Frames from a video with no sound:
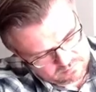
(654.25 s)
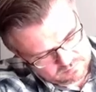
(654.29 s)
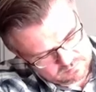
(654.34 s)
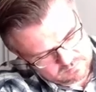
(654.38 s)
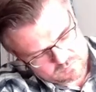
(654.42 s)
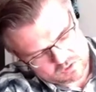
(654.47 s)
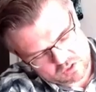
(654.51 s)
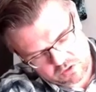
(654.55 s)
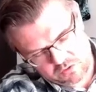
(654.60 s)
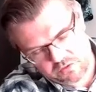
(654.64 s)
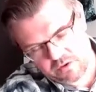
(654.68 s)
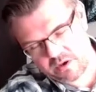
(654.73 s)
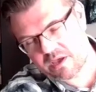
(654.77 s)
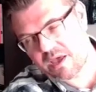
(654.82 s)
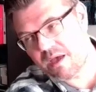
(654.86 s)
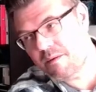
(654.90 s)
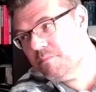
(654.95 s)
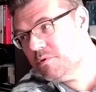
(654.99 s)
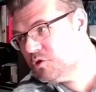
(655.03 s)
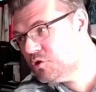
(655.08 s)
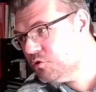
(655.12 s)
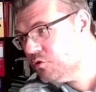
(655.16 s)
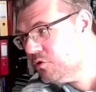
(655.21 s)
So you can
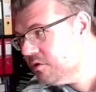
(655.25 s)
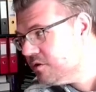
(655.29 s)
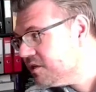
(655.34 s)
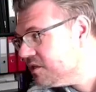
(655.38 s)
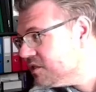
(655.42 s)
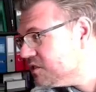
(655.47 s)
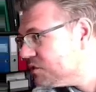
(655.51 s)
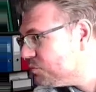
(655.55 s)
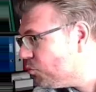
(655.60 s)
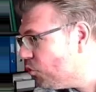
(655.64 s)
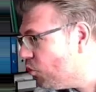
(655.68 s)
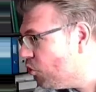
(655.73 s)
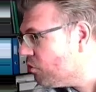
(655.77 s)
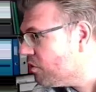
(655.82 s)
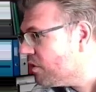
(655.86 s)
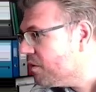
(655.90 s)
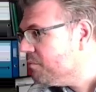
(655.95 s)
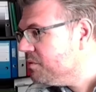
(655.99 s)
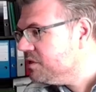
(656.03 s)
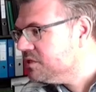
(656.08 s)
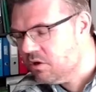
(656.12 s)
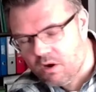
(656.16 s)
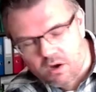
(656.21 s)
be sure this
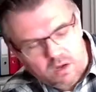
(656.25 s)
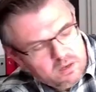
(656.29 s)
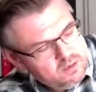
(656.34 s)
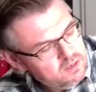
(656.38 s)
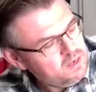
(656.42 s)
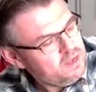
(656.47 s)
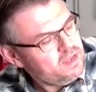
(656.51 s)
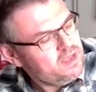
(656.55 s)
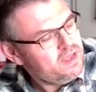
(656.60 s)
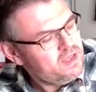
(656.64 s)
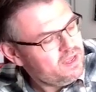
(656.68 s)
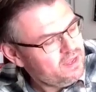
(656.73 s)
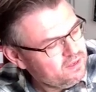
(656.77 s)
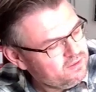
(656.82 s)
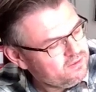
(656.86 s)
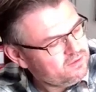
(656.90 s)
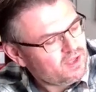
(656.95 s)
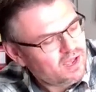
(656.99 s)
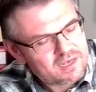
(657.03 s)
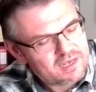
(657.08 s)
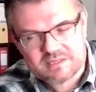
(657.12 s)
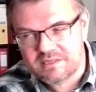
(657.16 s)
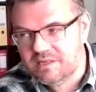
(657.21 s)
program is on. It
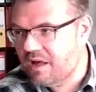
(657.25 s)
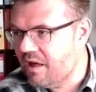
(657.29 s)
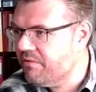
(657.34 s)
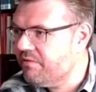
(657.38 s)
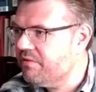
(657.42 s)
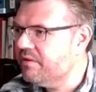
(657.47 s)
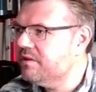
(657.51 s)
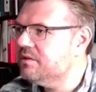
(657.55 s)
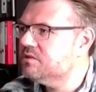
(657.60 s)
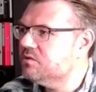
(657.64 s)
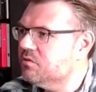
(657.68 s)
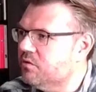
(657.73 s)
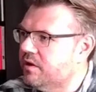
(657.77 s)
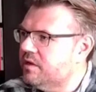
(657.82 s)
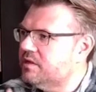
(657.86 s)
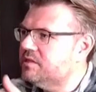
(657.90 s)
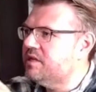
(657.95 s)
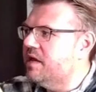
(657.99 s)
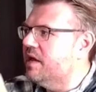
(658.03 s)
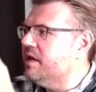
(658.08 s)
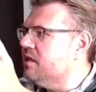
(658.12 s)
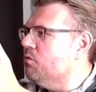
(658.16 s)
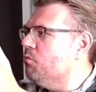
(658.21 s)
does nothing, so
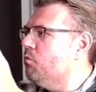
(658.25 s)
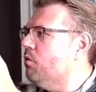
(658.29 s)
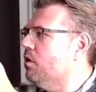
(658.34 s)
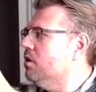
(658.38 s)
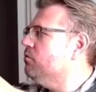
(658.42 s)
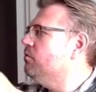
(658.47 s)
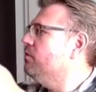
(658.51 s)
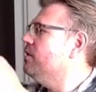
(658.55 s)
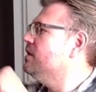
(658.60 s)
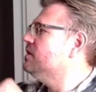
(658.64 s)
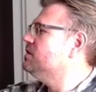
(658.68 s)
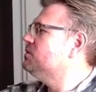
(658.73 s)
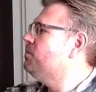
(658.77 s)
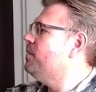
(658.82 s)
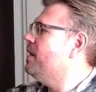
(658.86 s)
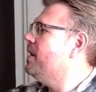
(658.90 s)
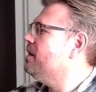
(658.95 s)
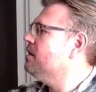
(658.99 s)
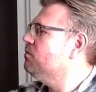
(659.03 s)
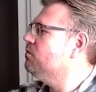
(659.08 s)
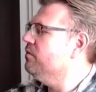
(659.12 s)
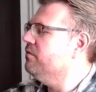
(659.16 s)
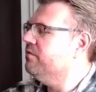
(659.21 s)
exactly what we
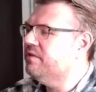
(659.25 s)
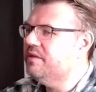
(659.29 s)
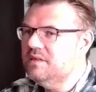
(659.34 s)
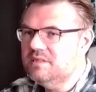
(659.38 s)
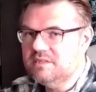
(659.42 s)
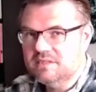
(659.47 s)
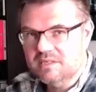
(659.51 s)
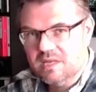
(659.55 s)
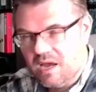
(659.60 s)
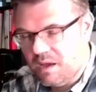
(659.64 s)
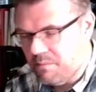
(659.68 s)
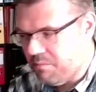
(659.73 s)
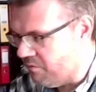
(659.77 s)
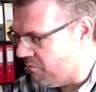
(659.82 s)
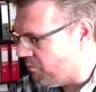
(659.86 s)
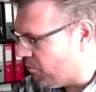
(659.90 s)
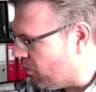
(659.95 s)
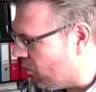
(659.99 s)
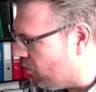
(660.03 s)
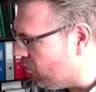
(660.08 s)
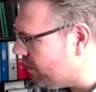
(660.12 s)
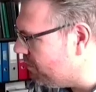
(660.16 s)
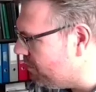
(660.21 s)
expect with this type of
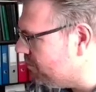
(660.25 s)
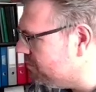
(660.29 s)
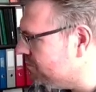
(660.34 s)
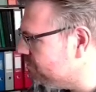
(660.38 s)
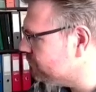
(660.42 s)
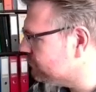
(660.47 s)
program.